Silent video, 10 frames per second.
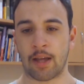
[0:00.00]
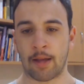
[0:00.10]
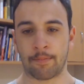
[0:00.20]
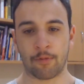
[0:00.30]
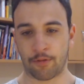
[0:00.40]

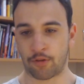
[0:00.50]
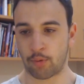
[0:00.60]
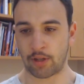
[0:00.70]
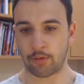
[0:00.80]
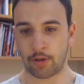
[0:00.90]
not for
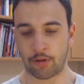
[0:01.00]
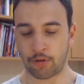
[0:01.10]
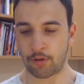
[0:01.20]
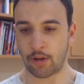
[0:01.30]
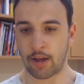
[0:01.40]

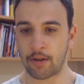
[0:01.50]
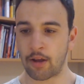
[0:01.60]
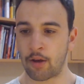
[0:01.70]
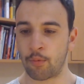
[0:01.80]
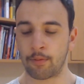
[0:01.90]
2022.
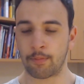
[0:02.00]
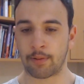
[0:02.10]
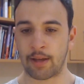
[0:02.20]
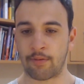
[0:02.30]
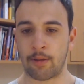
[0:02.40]
I wouldn't
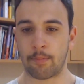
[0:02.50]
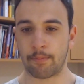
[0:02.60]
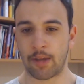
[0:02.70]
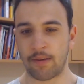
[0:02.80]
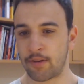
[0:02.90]
plan for him,
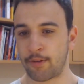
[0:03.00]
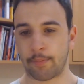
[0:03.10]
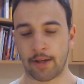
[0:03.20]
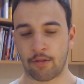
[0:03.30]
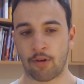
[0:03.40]
even if he
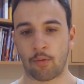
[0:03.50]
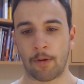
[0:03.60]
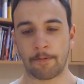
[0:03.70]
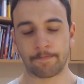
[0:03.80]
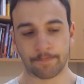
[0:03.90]
plays round
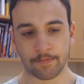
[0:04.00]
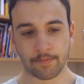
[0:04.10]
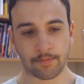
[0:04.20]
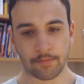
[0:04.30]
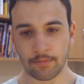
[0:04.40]
1.
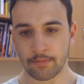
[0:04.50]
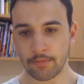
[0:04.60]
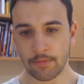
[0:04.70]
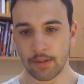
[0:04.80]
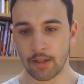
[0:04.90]

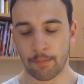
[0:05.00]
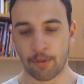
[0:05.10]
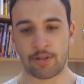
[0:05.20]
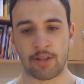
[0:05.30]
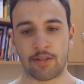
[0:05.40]

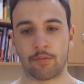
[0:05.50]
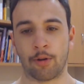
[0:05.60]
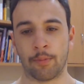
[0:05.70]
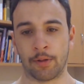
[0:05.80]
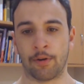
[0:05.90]
Preseason
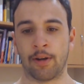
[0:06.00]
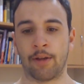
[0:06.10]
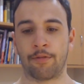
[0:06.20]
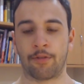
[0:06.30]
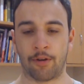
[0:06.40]
won't be good
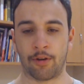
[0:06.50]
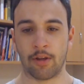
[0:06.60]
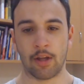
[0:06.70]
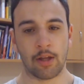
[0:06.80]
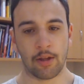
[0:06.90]
enough. So
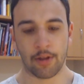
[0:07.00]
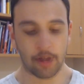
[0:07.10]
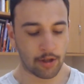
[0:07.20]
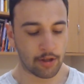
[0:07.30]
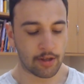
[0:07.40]

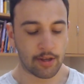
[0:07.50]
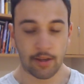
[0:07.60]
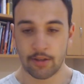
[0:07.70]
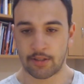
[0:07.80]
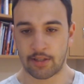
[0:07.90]

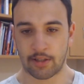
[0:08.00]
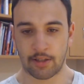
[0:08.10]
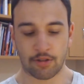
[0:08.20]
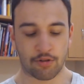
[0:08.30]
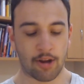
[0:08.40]

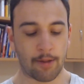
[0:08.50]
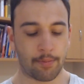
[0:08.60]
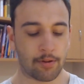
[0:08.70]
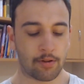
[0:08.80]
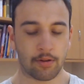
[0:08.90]
Sicily's a trap.
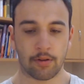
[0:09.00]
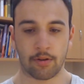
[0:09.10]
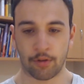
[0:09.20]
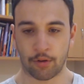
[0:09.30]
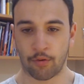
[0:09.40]

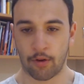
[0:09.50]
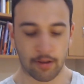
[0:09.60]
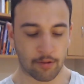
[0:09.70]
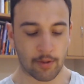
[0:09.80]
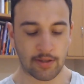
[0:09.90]
Luke
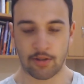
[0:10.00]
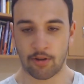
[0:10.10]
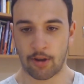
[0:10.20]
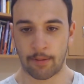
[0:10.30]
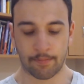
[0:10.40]
Ryan's a waste of
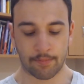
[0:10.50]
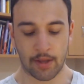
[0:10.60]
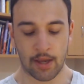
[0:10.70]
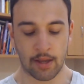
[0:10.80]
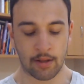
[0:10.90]
time,
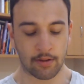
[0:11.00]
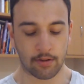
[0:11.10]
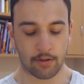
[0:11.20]
and